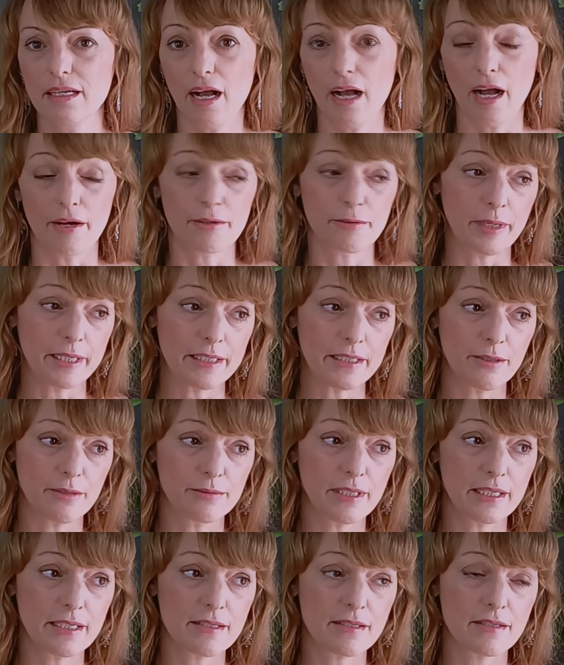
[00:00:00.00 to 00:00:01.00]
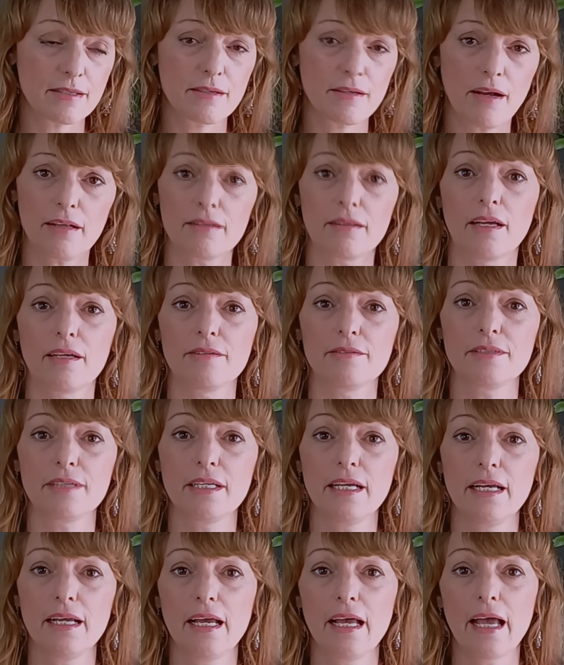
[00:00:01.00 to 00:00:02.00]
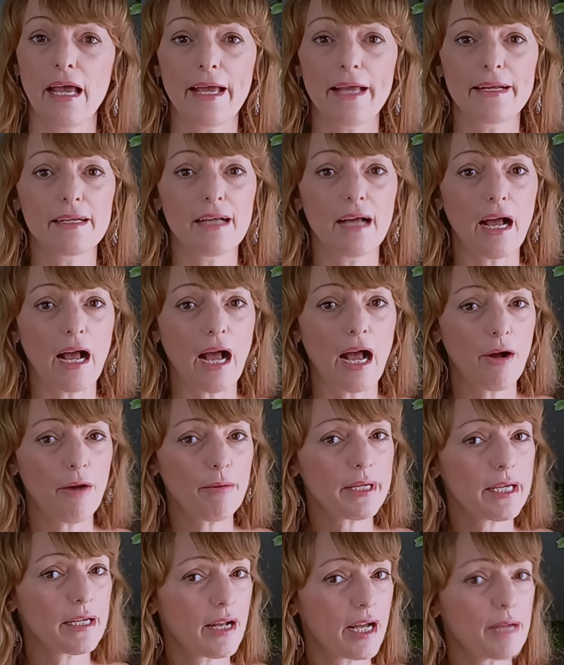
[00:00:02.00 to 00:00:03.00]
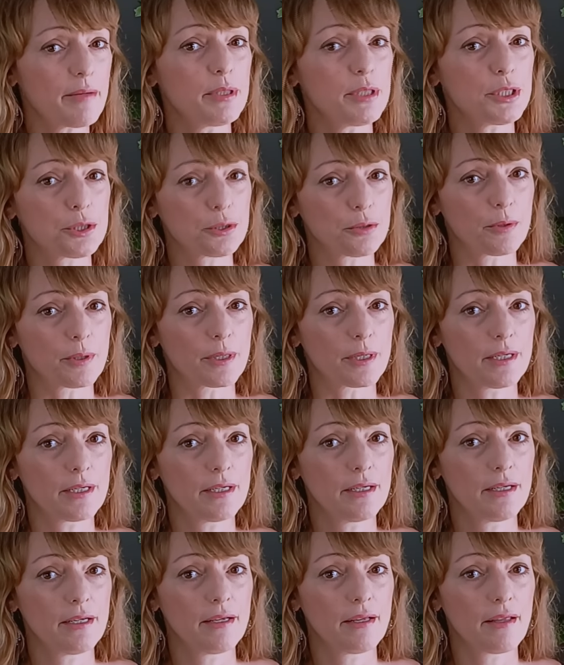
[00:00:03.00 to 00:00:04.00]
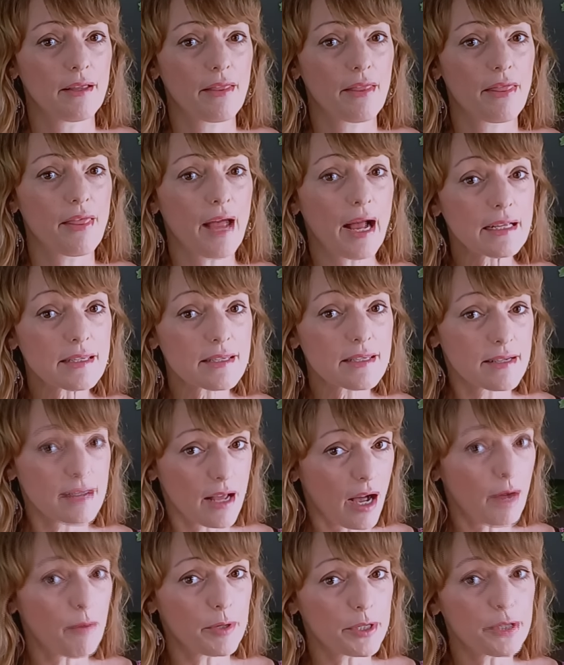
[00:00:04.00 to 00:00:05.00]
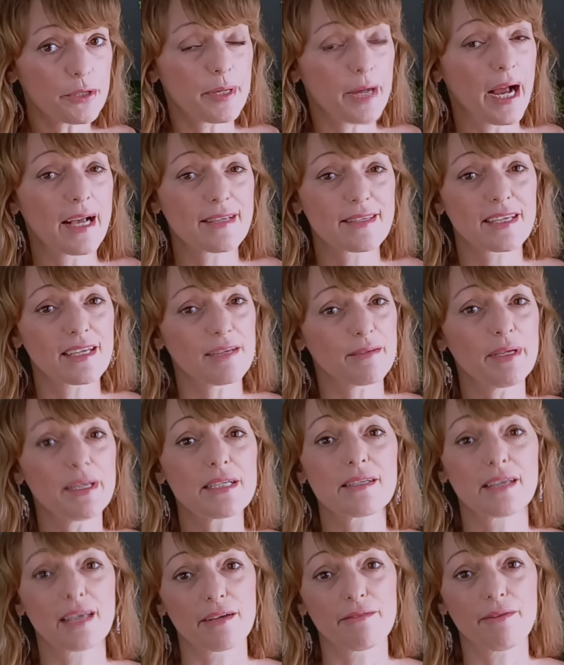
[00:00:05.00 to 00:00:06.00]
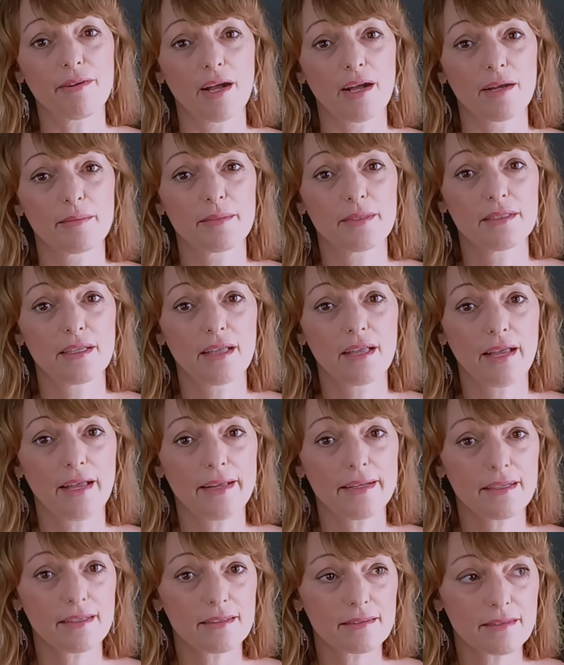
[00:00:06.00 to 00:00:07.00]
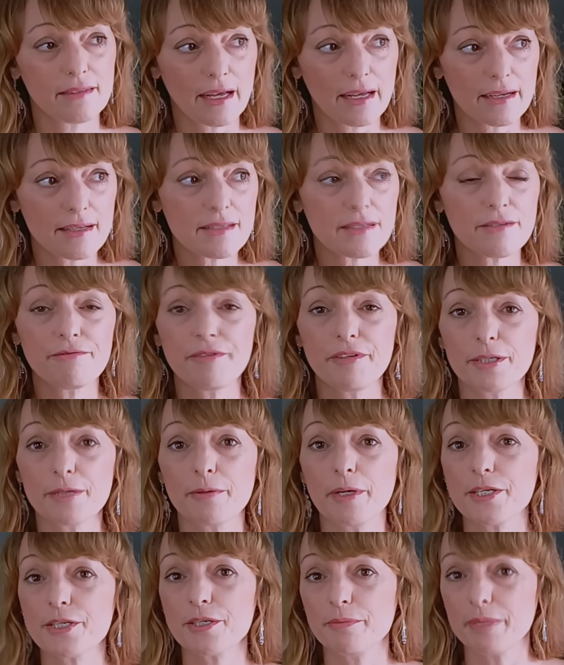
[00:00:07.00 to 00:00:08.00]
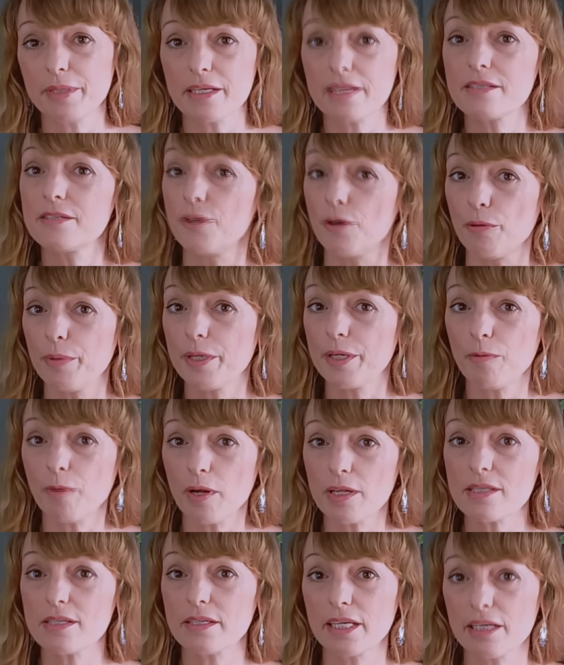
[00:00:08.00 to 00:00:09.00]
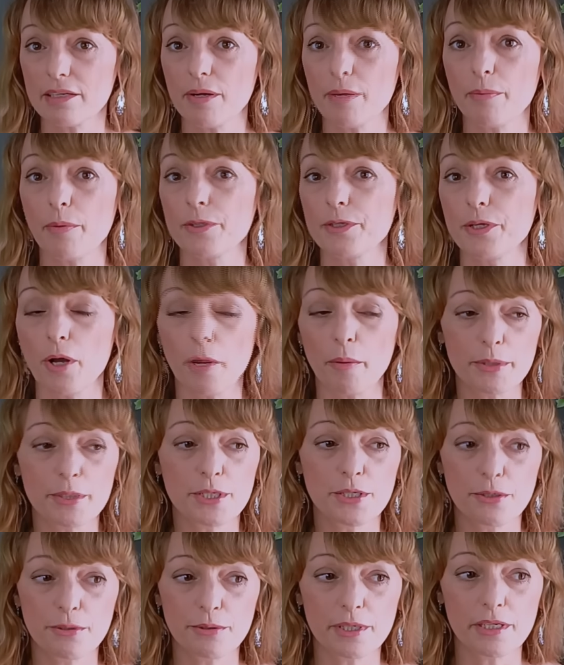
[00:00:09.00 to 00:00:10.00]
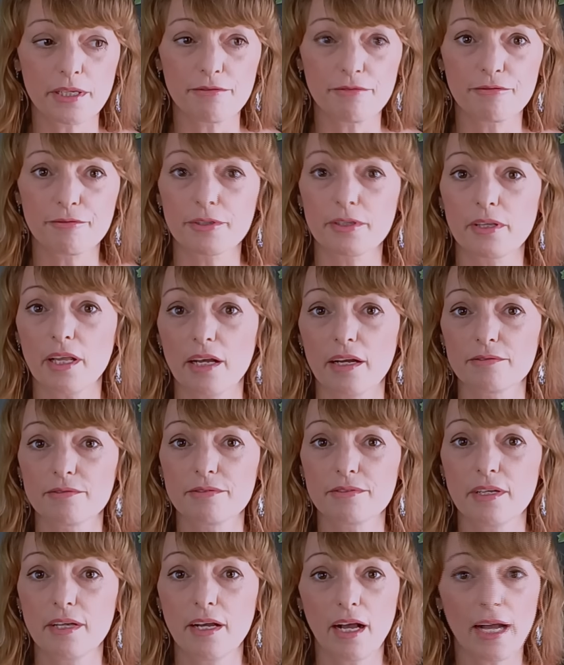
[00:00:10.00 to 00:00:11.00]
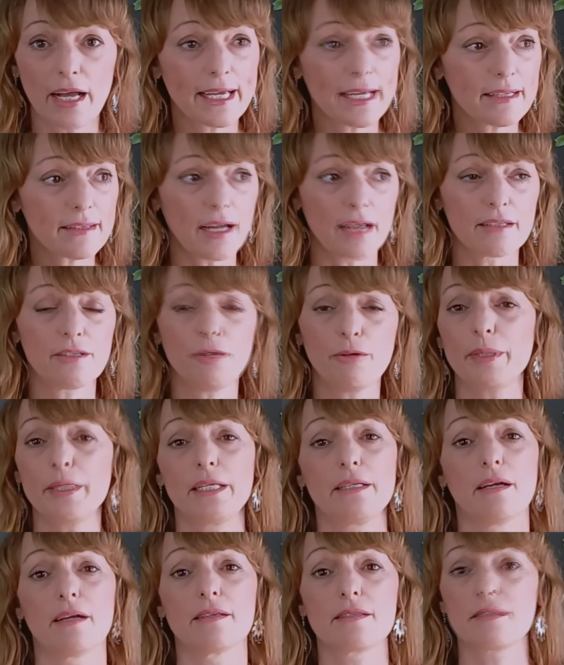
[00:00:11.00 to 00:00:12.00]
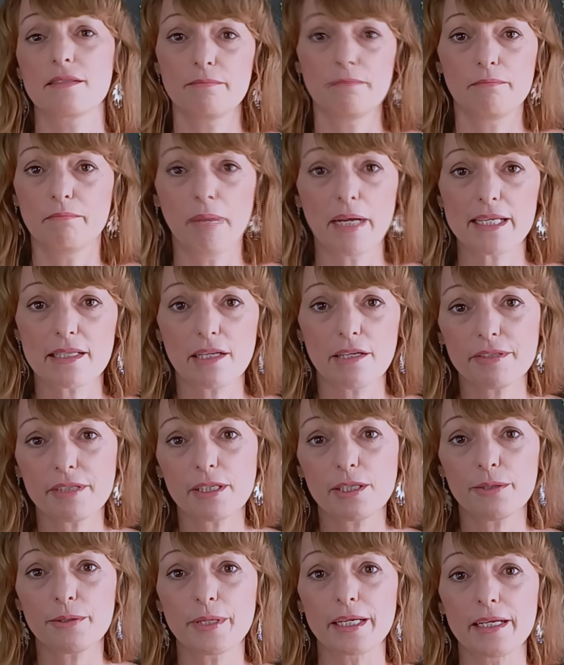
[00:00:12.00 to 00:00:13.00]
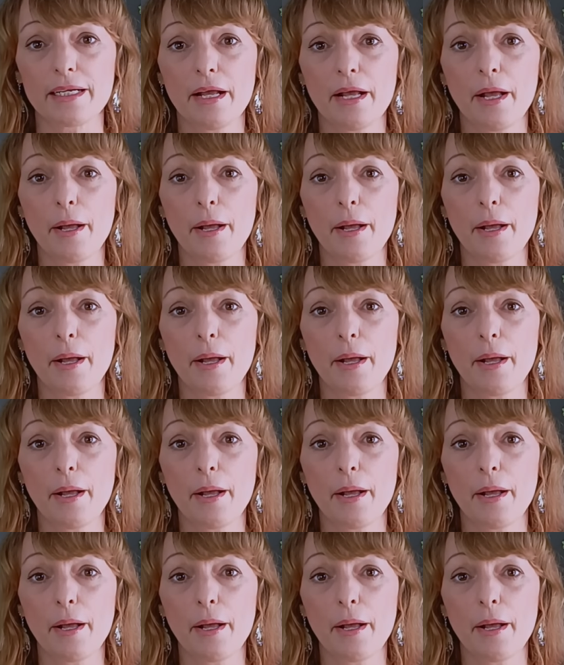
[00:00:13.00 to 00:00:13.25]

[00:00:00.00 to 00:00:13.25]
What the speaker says: How do I know that it's not love? And how can I be sure that's not what you're asking me to give up? And that is a fair question because nobody wants to give up on the opportunity for love. I get that. Nobody does, myself included.